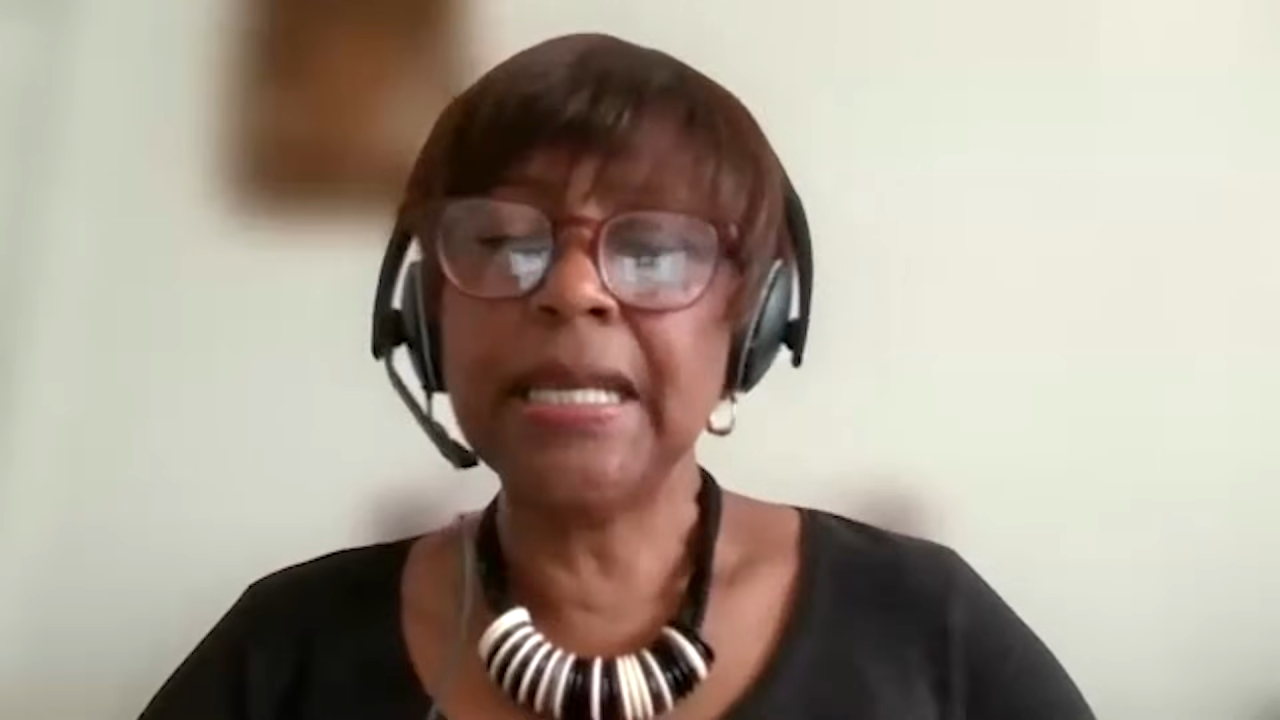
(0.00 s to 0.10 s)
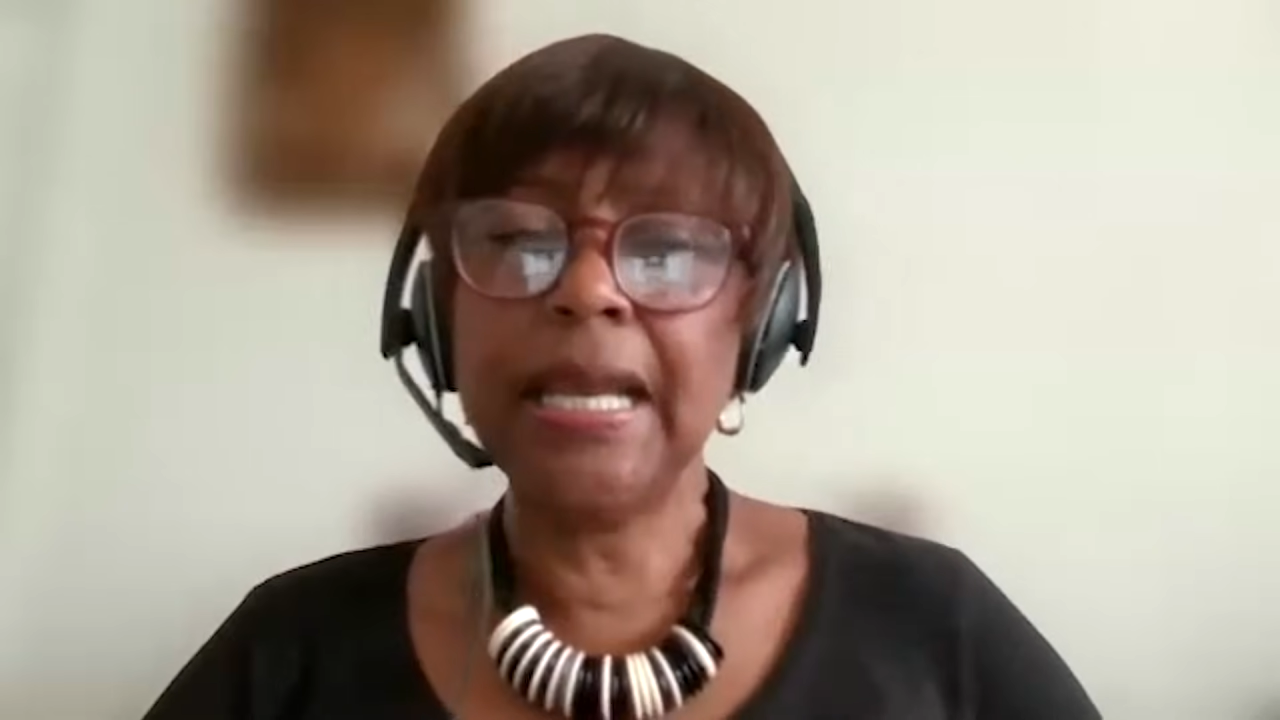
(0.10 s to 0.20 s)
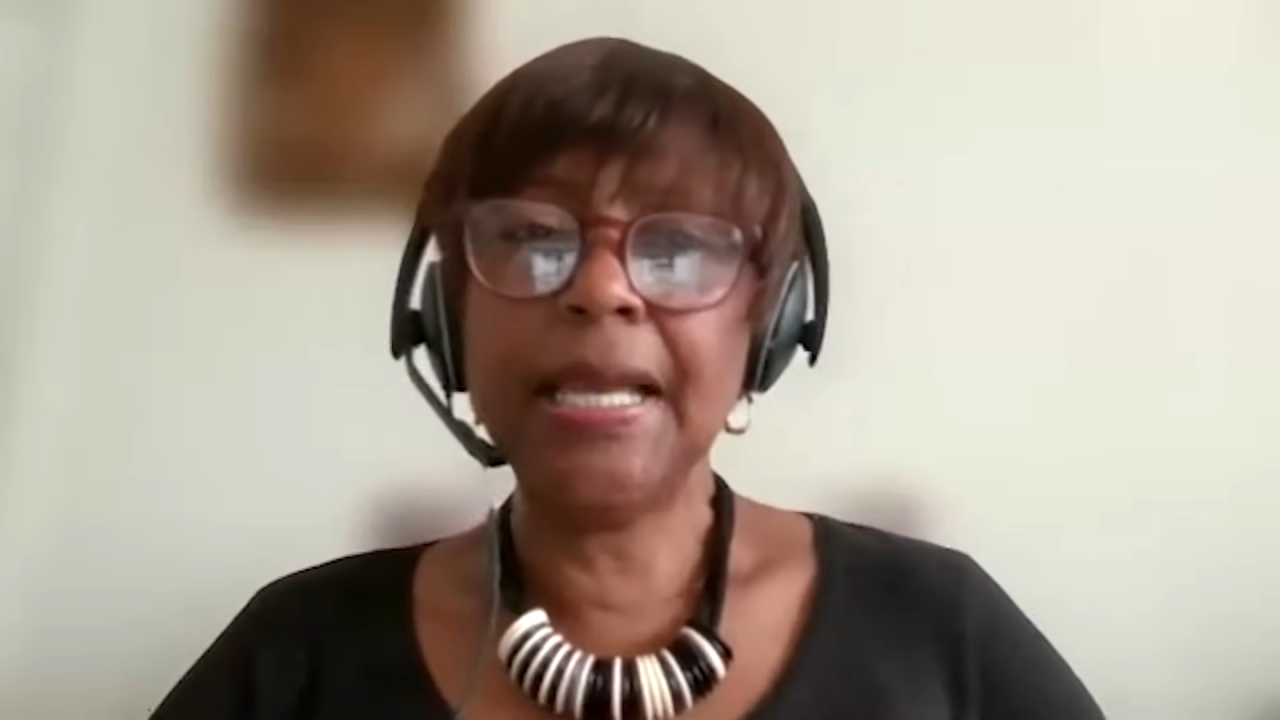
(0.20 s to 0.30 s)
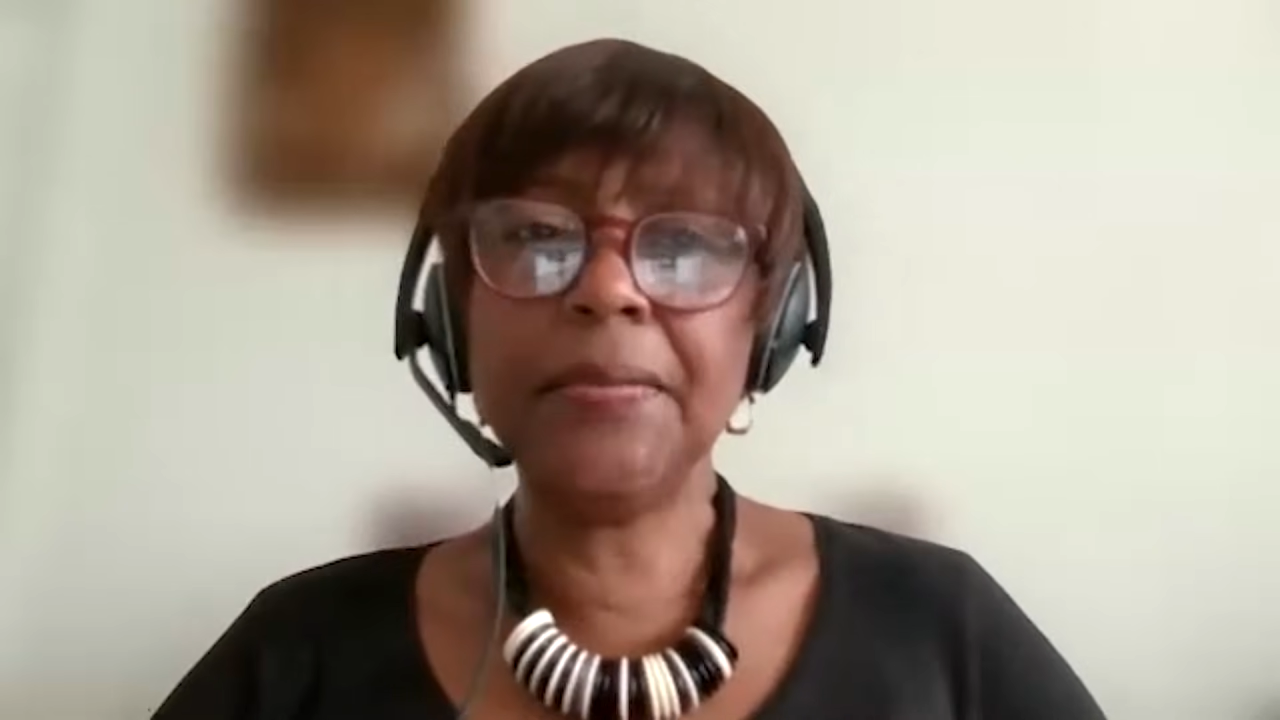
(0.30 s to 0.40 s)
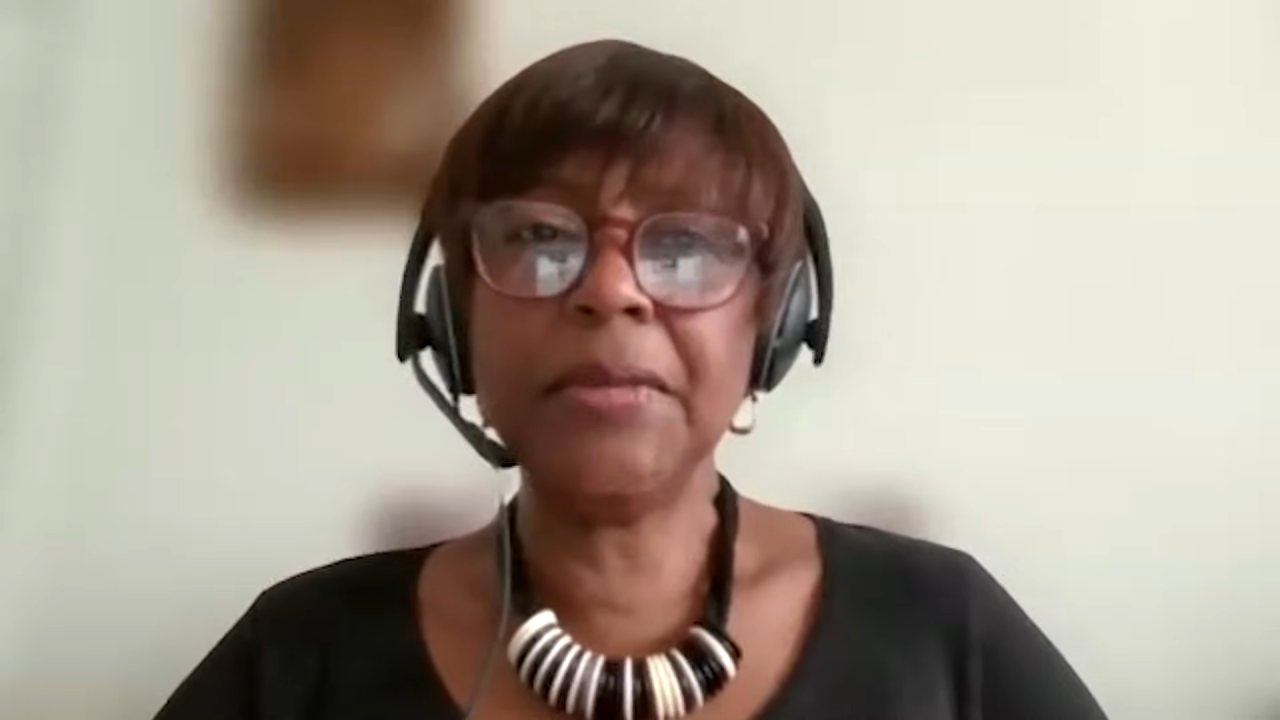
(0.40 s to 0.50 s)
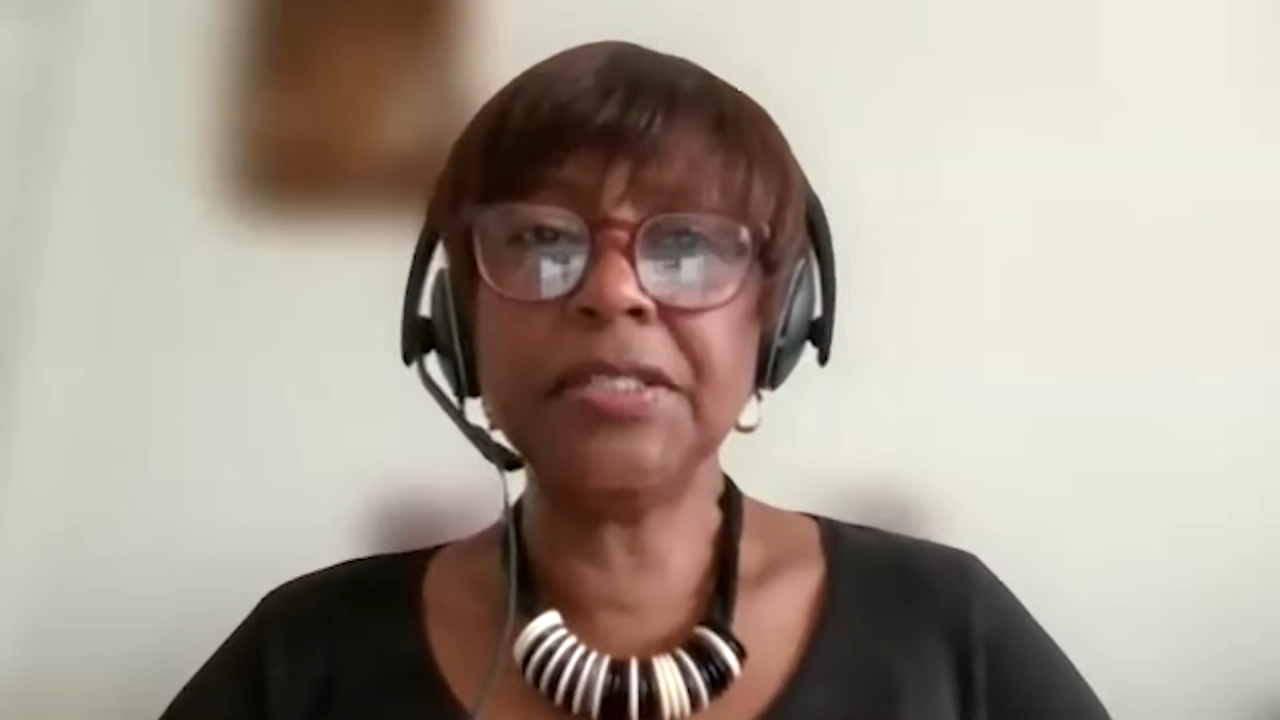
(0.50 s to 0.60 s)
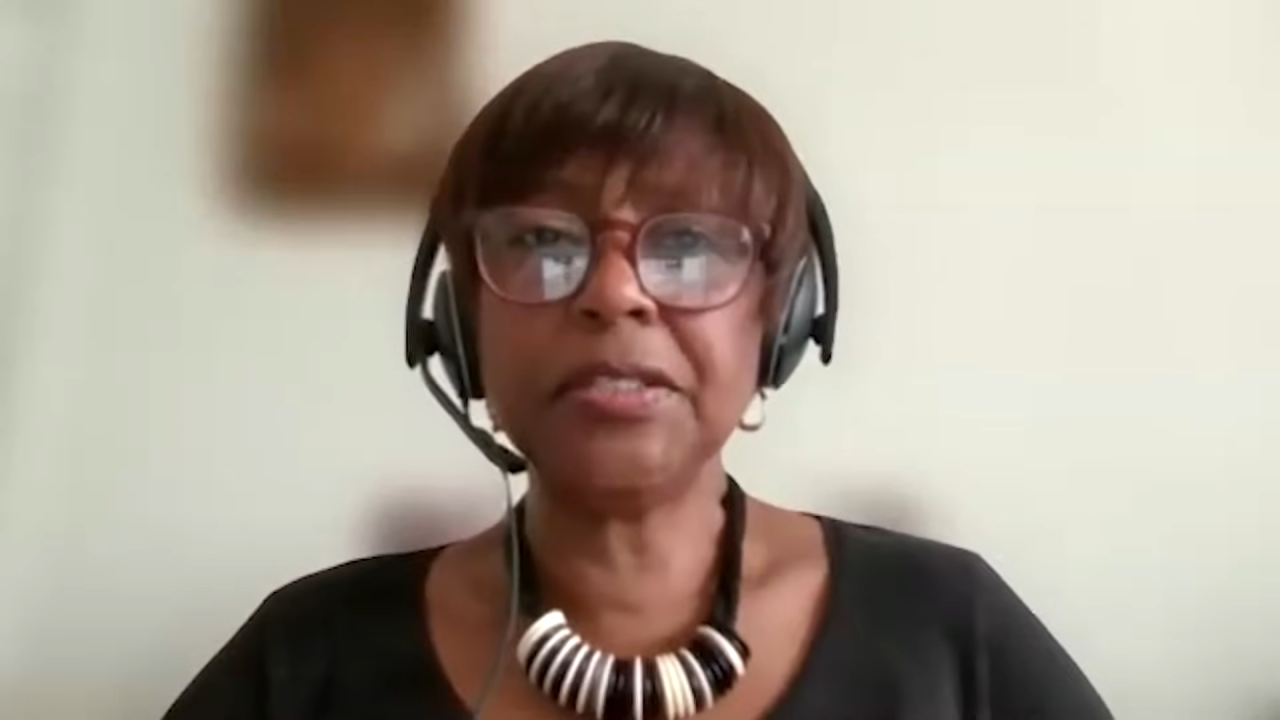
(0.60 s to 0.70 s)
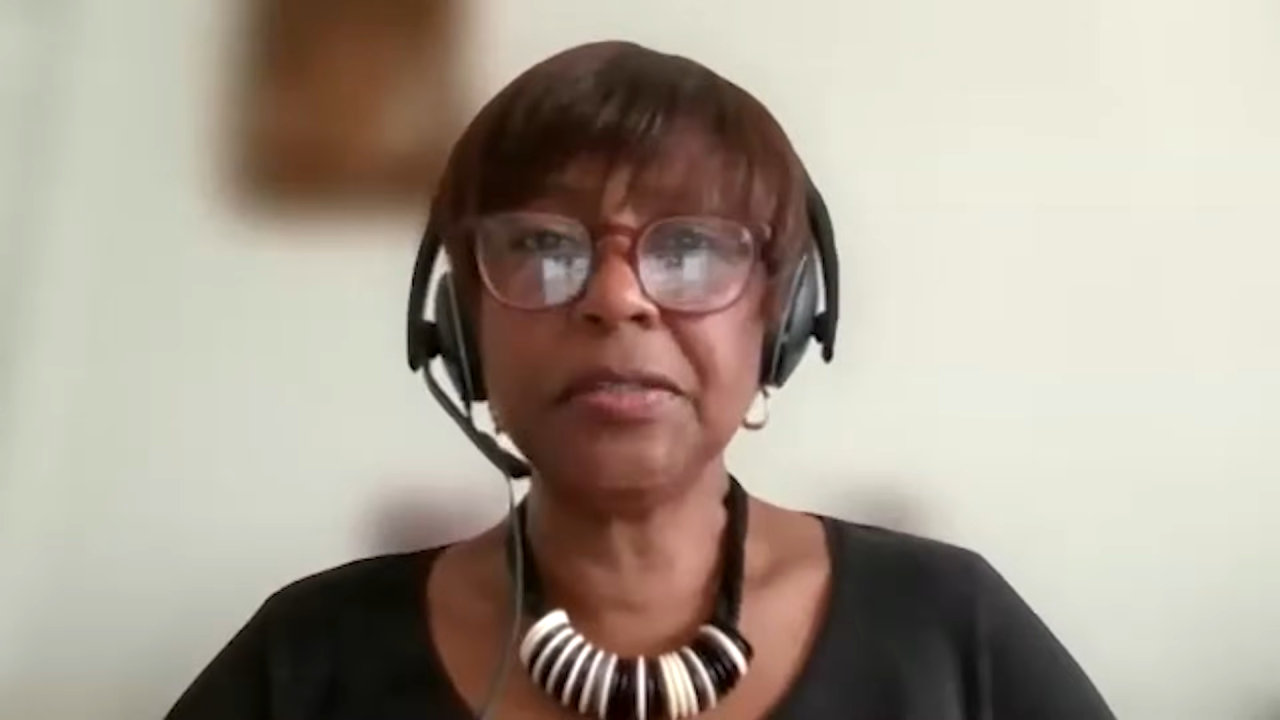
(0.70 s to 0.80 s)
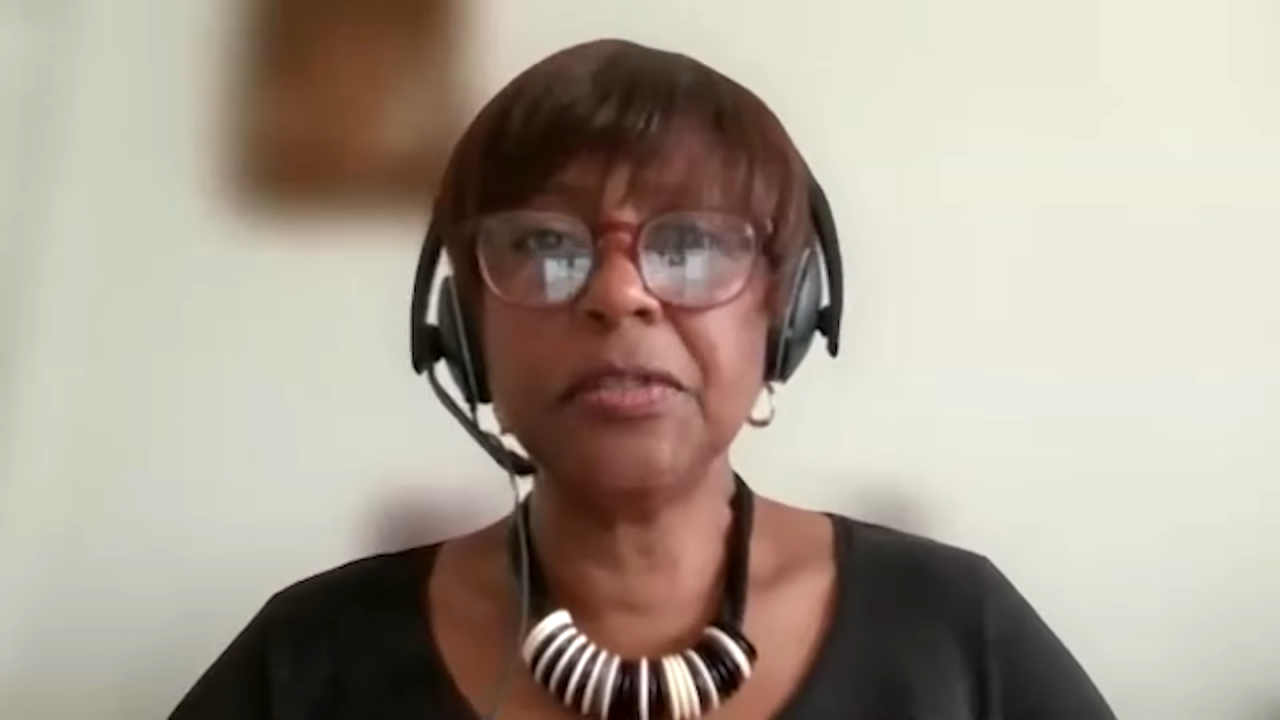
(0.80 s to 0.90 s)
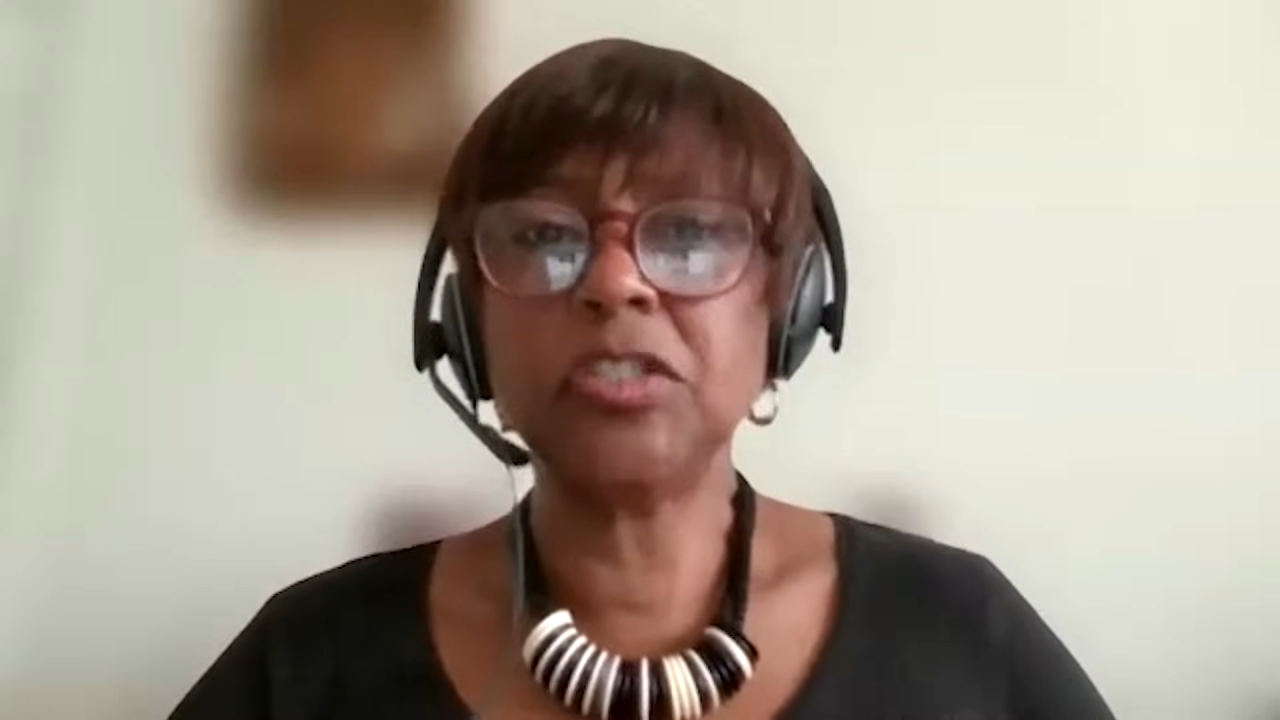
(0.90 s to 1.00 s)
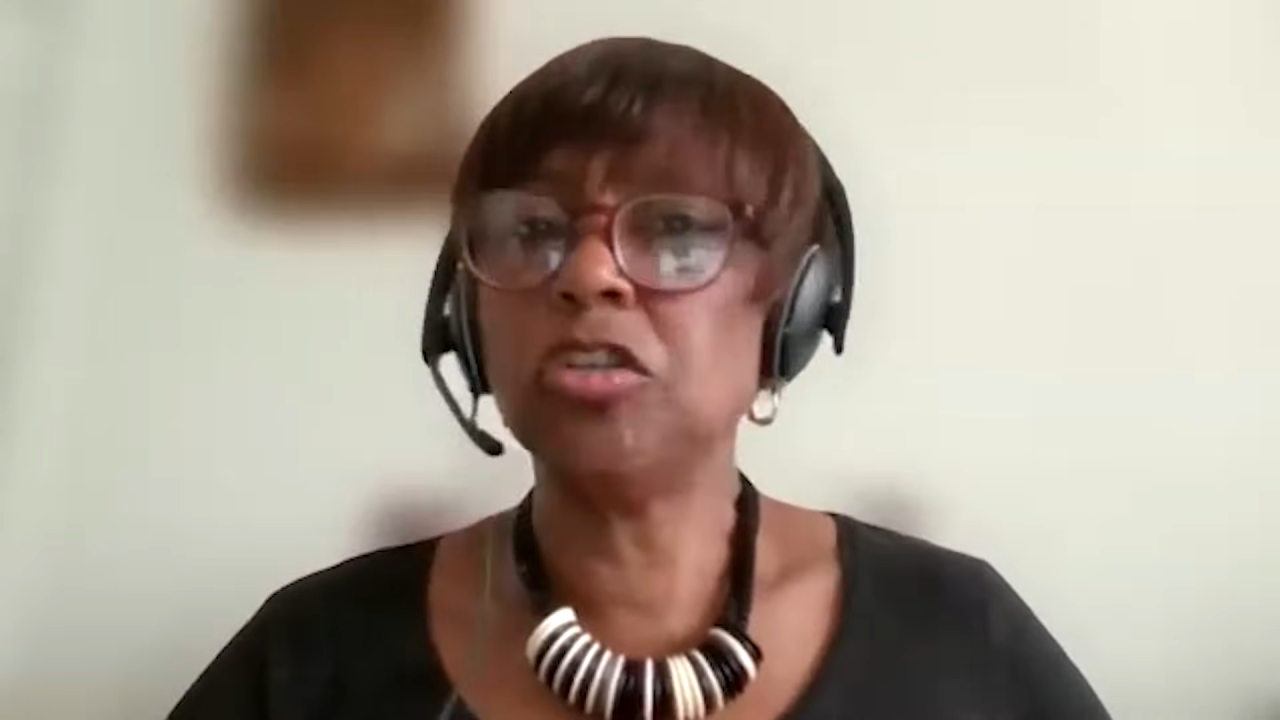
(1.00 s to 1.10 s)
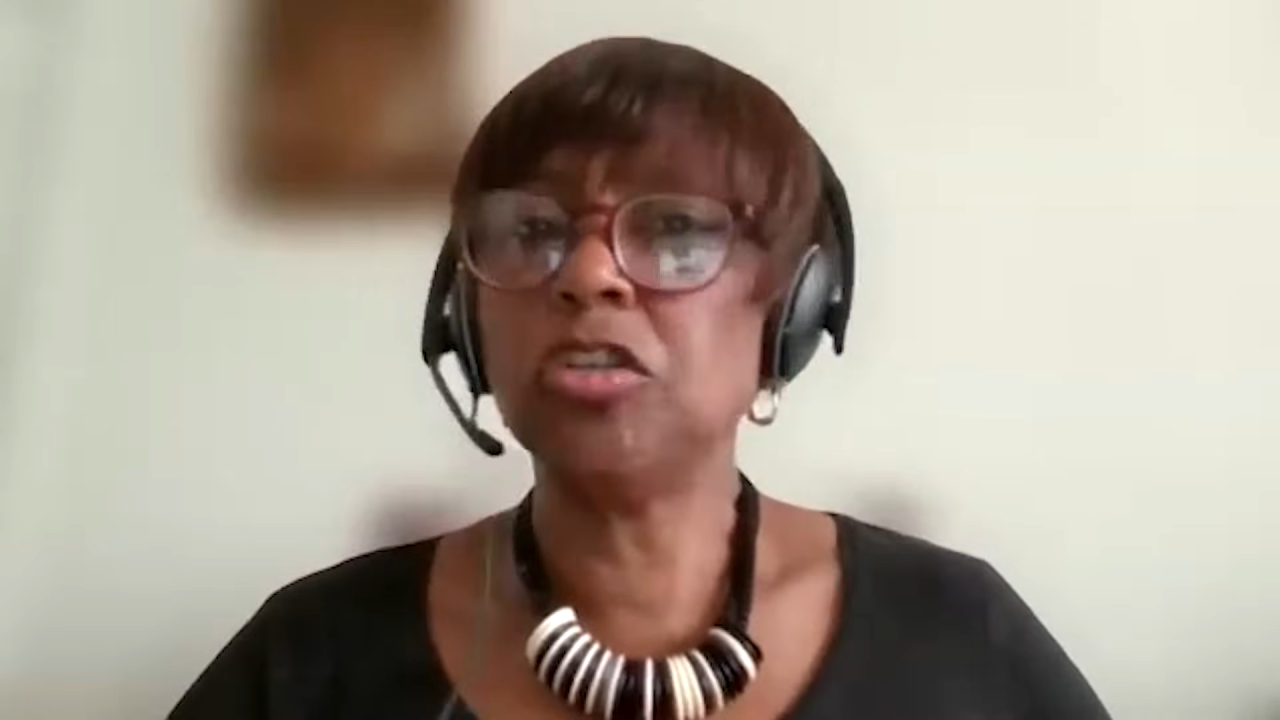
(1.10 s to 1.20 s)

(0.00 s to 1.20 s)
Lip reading: because